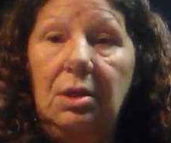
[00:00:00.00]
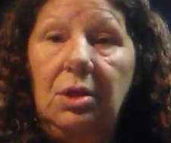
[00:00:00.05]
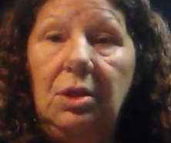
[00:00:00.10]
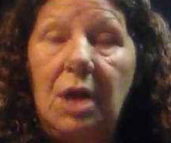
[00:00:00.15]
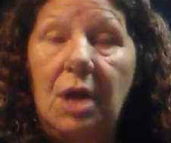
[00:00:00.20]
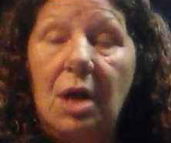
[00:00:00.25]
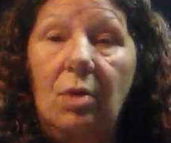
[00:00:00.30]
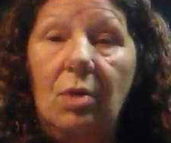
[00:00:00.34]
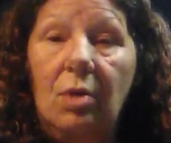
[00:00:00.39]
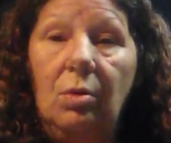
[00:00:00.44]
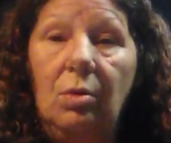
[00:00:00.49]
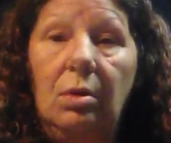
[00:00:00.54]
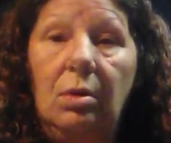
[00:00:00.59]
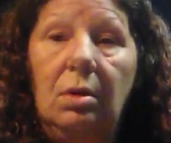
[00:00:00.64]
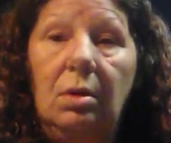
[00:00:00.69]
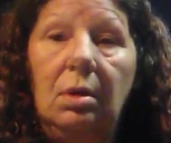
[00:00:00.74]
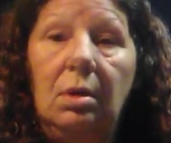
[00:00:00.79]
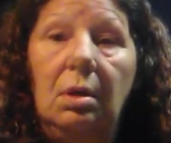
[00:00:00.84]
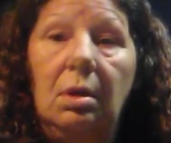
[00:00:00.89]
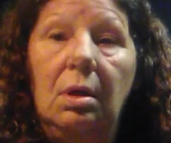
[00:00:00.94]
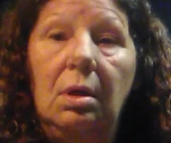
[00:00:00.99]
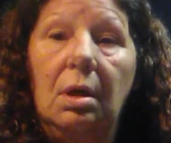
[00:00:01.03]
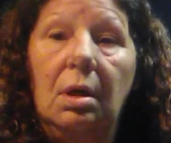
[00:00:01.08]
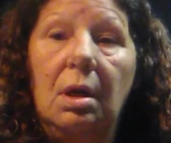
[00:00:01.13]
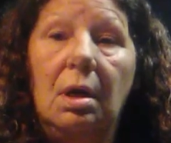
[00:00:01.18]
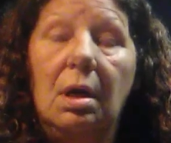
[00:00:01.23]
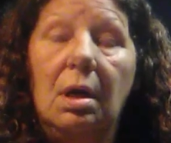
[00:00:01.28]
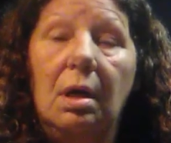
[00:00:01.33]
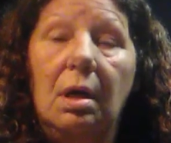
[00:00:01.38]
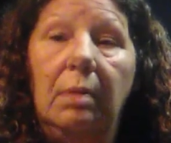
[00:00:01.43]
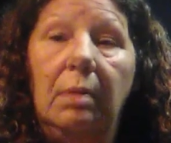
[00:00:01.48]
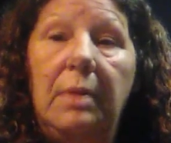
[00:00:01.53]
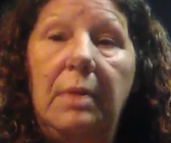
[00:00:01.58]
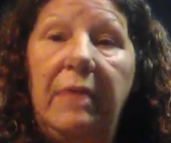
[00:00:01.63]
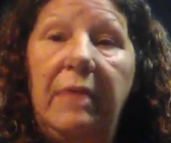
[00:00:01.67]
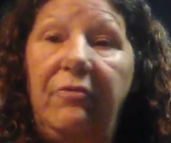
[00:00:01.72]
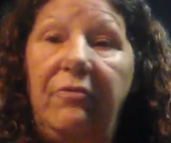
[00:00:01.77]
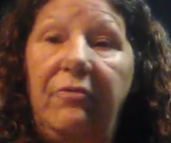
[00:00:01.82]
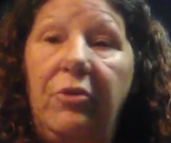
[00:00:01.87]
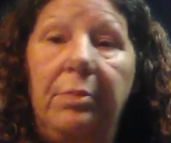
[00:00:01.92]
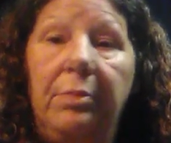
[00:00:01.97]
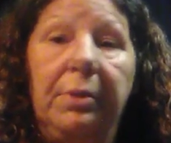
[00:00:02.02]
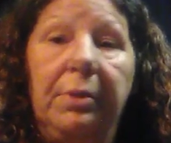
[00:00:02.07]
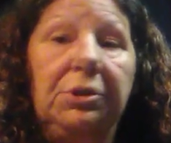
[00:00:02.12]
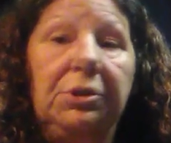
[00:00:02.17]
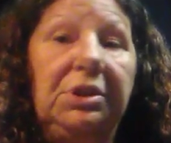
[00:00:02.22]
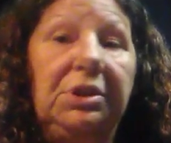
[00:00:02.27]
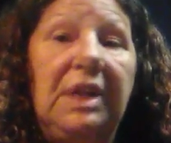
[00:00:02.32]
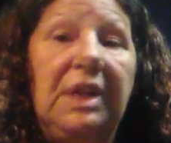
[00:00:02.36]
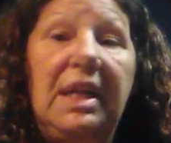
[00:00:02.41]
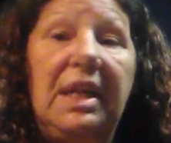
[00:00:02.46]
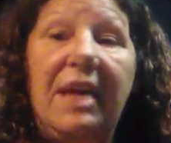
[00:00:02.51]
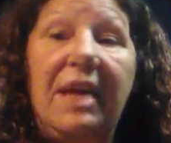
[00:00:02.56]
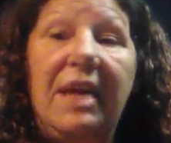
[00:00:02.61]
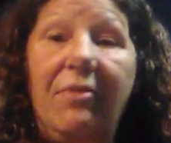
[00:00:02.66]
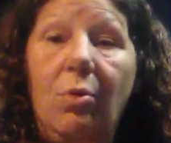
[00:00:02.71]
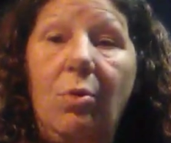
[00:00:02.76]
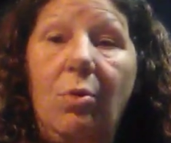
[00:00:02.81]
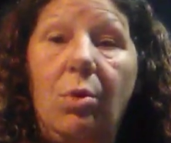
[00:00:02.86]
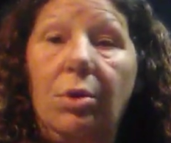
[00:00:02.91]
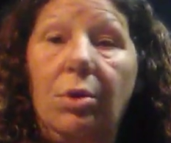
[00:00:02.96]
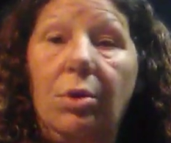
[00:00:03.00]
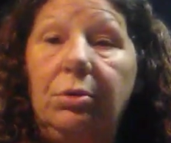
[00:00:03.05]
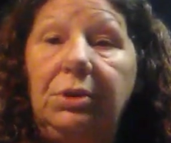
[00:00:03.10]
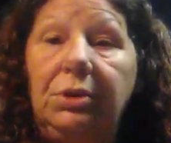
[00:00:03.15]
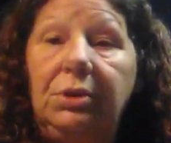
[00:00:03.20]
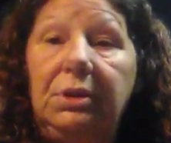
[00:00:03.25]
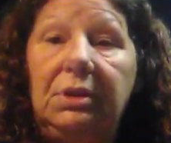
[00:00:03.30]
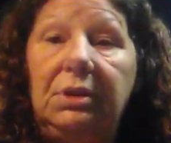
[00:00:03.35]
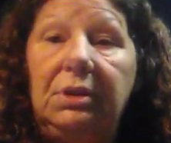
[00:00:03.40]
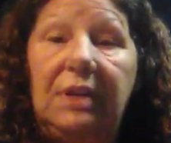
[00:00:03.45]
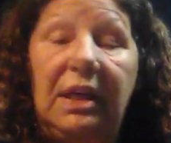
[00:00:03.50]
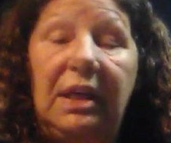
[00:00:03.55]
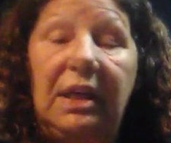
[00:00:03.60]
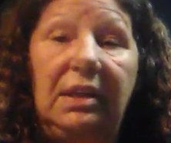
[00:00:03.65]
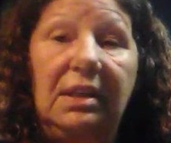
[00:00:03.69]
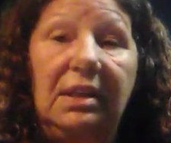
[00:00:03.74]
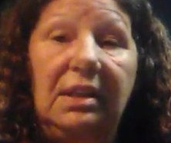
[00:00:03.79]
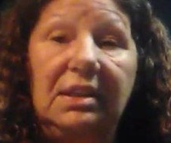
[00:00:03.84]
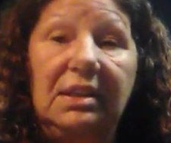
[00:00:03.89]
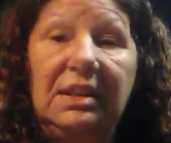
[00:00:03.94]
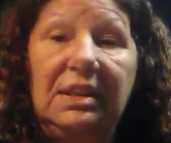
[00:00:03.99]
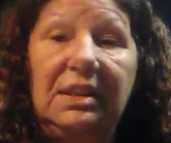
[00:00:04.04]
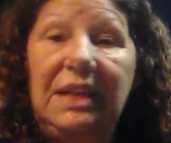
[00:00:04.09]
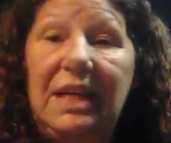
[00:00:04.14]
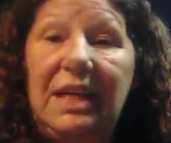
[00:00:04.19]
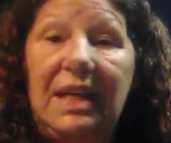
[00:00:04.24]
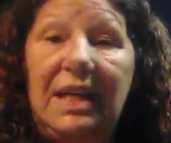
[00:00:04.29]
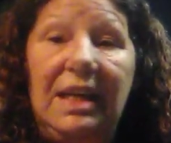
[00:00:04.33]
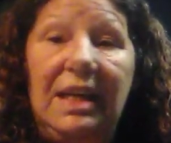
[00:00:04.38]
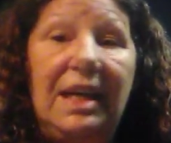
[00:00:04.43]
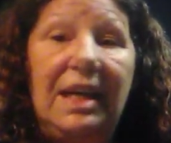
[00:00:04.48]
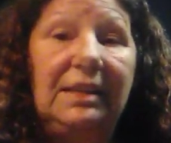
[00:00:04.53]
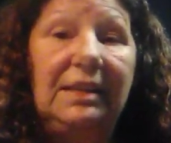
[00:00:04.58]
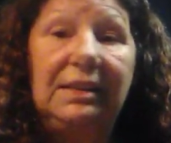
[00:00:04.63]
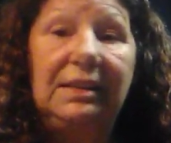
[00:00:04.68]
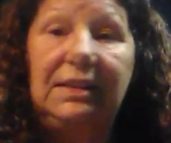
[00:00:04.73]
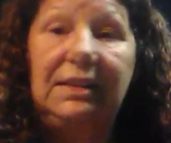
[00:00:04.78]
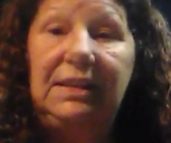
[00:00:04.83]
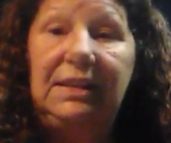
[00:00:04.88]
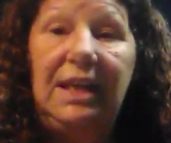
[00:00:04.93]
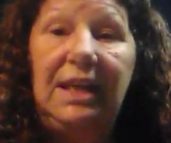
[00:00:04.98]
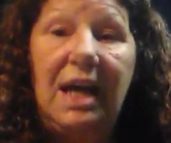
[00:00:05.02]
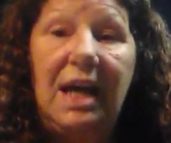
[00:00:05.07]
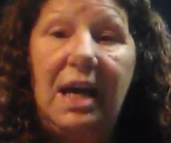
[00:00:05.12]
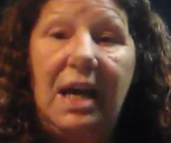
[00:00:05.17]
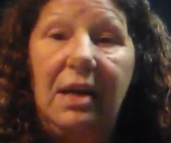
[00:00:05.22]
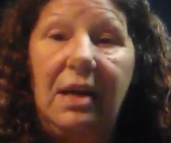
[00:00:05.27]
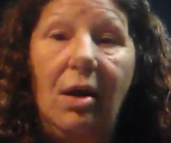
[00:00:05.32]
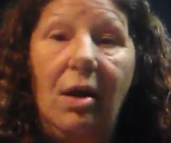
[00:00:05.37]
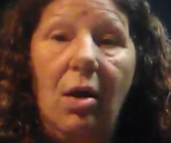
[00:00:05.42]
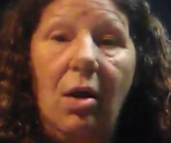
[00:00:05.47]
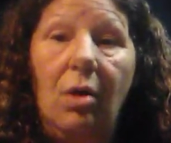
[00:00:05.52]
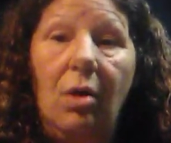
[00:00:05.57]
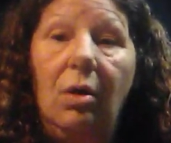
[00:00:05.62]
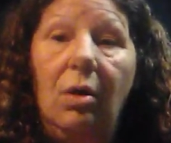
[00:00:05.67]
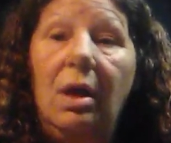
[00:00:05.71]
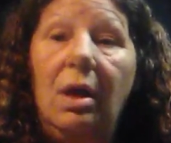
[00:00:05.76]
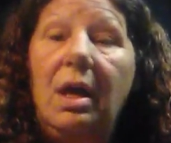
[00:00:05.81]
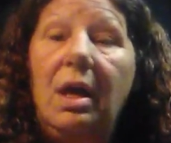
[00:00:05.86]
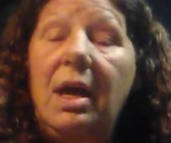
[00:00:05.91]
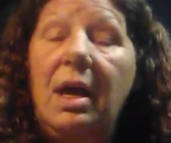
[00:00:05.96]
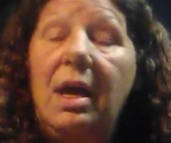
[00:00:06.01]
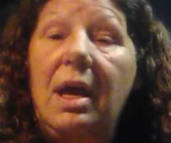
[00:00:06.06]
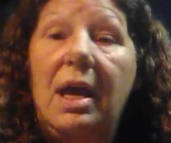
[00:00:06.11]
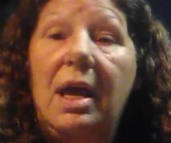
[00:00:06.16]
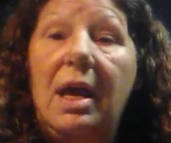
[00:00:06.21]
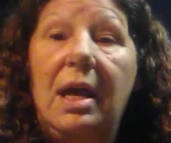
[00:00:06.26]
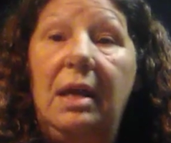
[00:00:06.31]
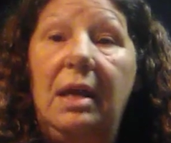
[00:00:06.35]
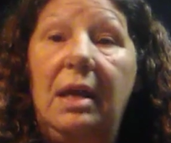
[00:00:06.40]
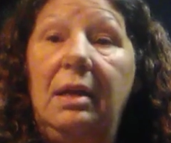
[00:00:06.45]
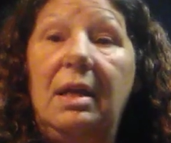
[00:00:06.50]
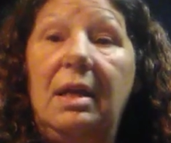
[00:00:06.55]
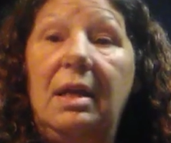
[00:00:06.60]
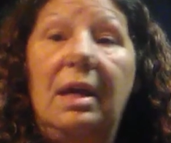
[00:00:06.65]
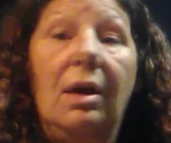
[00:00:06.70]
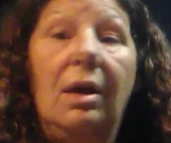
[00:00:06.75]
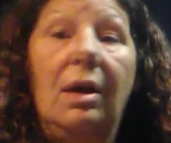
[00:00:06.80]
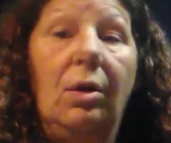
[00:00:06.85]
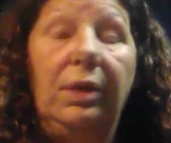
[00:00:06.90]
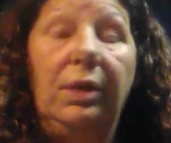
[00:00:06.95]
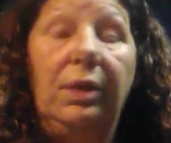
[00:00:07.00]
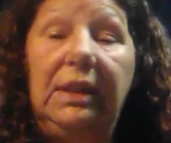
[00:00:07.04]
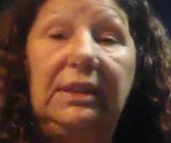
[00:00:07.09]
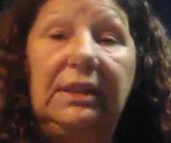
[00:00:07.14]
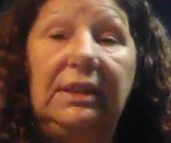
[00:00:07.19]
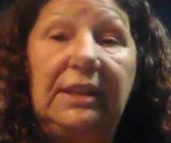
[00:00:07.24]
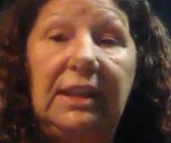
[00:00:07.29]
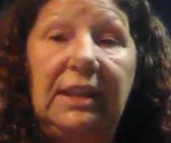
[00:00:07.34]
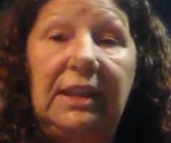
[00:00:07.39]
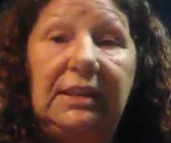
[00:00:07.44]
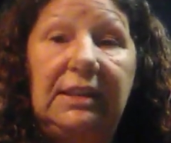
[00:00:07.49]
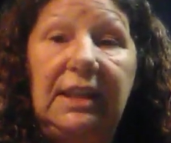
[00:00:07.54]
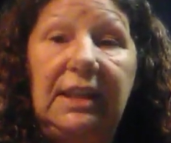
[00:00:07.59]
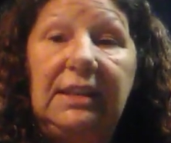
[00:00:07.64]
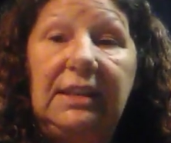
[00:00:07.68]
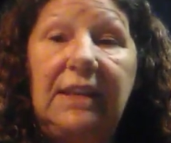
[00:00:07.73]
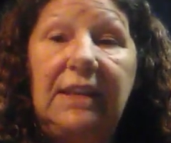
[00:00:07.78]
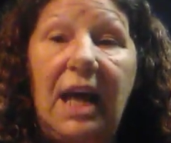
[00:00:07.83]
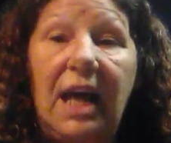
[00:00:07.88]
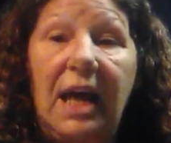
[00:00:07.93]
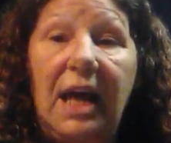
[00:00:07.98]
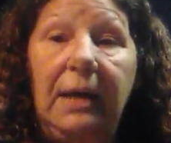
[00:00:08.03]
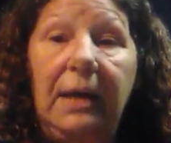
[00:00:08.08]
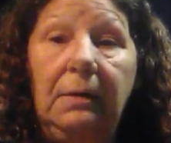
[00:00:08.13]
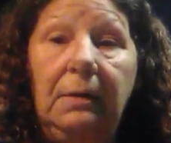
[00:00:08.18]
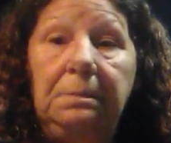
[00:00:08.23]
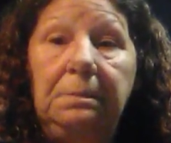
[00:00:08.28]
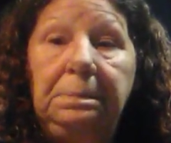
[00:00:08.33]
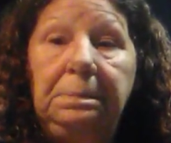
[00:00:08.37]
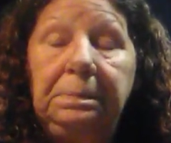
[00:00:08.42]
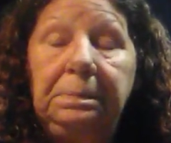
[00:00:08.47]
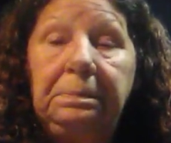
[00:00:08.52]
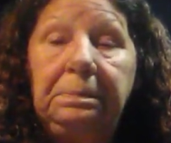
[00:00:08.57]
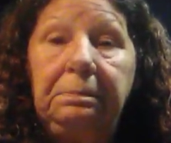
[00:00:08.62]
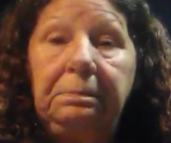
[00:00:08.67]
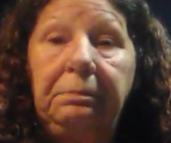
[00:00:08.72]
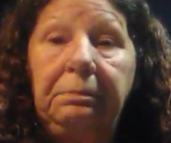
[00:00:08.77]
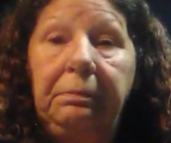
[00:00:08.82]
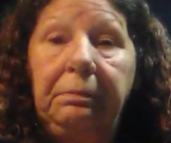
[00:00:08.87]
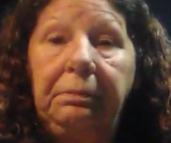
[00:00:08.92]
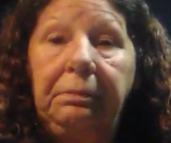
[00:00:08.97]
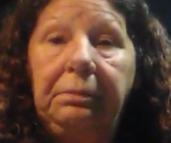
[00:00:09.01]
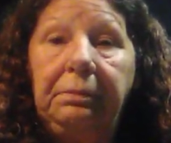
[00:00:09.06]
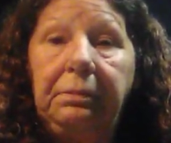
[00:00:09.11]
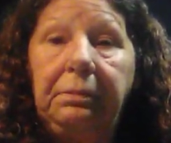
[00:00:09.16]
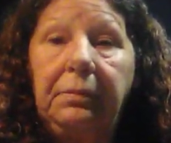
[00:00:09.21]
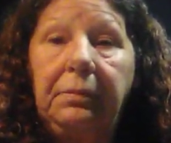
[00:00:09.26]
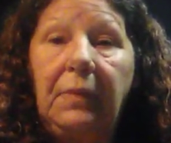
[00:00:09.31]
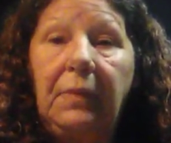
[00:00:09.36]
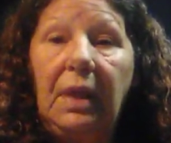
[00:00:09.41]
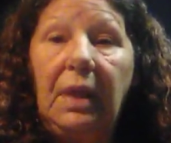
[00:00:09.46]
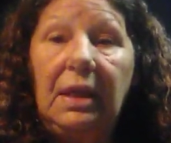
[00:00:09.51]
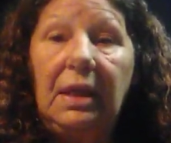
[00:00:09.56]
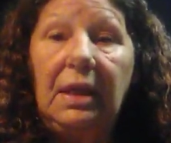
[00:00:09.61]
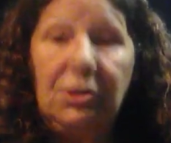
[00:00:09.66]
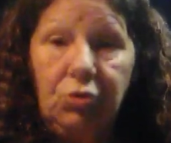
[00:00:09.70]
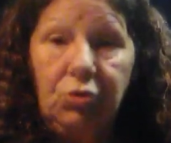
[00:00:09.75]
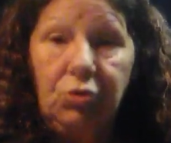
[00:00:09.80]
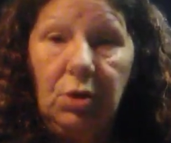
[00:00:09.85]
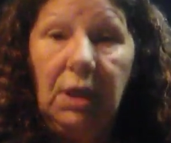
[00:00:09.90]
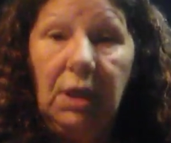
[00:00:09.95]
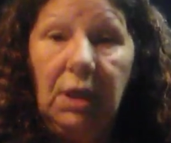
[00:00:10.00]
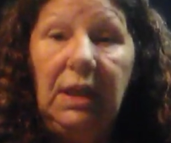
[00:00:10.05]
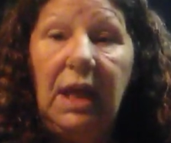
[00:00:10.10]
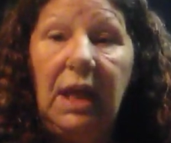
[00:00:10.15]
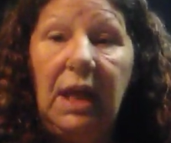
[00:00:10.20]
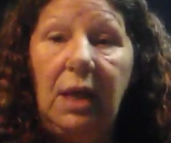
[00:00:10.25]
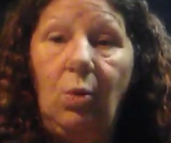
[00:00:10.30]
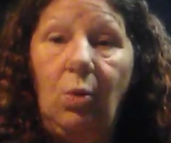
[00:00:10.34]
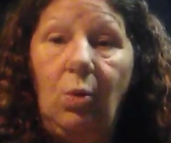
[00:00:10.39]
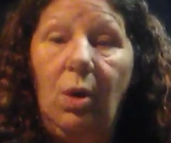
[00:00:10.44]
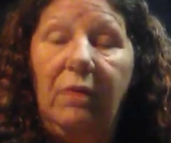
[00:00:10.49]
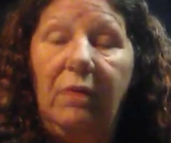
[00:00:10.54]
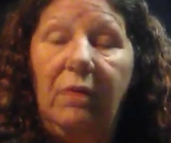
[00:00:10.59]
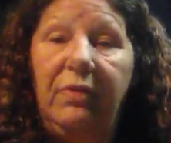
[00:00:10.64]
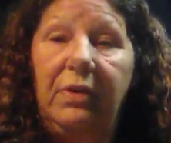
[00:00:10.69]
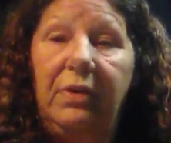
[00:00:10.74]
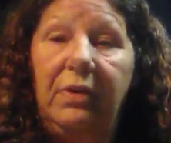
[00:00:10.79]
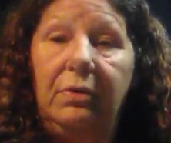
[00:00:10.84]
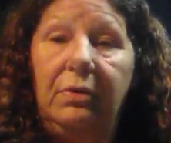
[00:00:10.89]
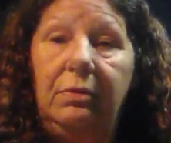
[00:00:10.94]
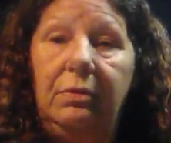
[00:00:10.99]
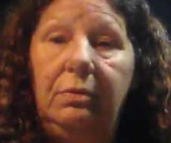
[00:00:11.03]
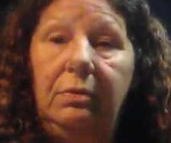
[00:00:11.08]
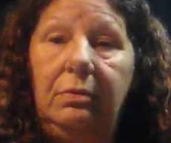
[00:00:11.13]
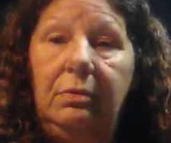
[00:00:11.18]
you know, and for the person that never worked, that doesn't get any SSDI at all, and only gets SSI, it's really like welfare.